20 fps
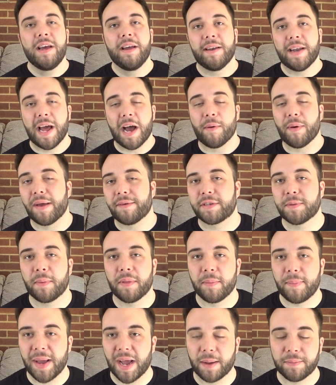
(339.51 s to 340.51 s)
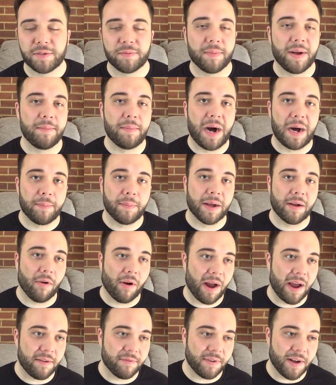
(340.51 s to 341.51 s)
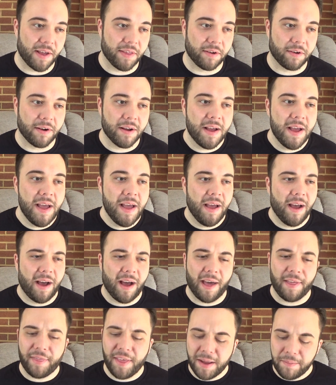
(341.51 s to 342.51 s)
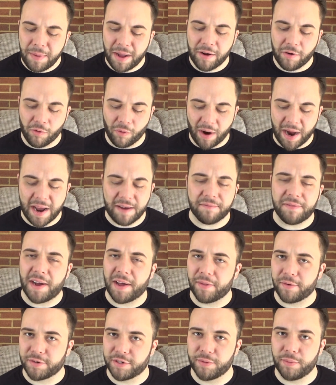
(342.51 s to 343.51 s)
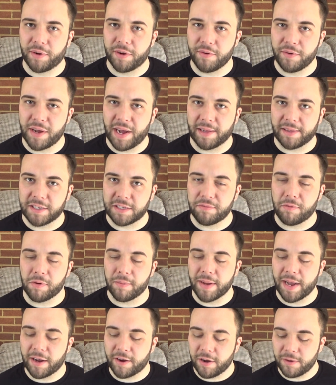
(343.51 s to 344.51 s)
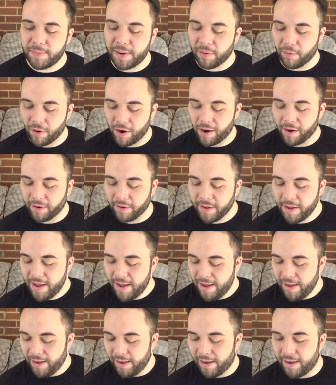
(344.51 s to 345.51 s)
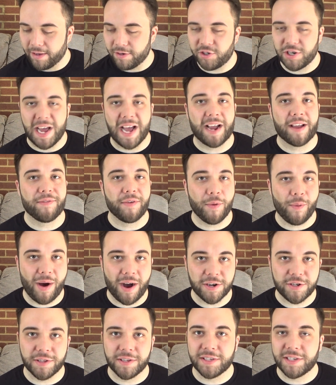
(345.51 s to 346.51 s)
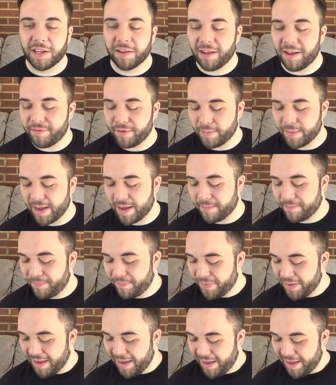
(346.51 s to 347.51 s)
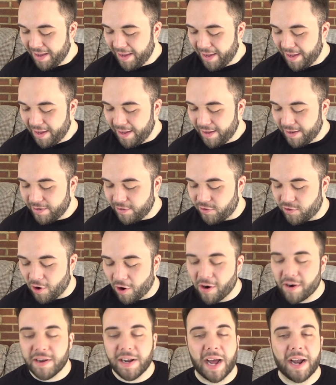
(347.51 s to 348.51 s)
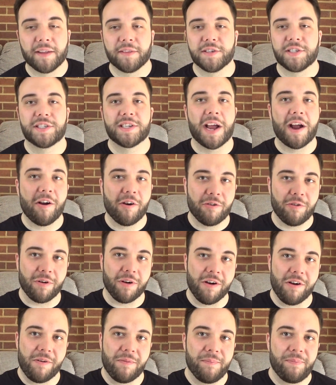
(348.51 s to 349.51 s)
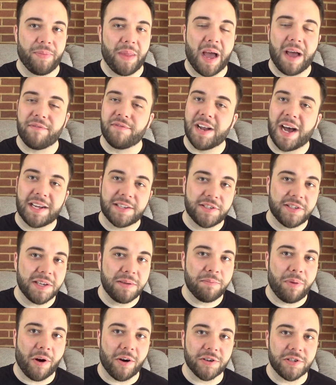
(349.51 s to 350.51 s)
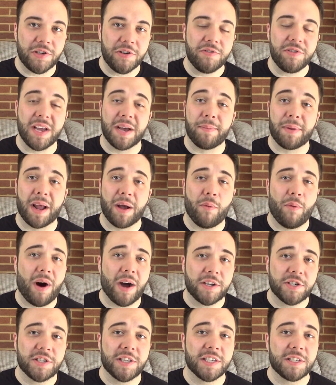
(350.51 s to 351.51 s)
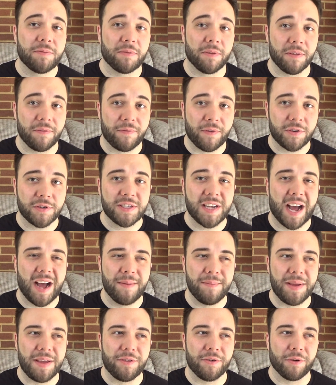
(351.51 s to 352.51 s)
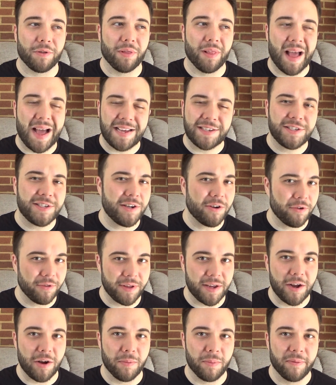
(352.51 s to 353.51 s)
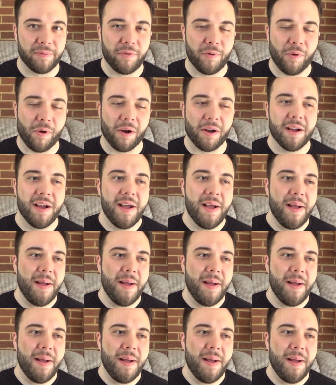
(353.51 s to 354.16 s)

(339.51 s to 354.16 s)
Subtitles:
Now we have some of the pickups from my mom, my grandfather. I think my grandfather is the one who got this for me. I could be wrong. Jack, if you're watching this, I love you, man. Dark Knight of the Scarecrow. I've not seen part 2 yet, but I watched this for the first time either last year or the year before.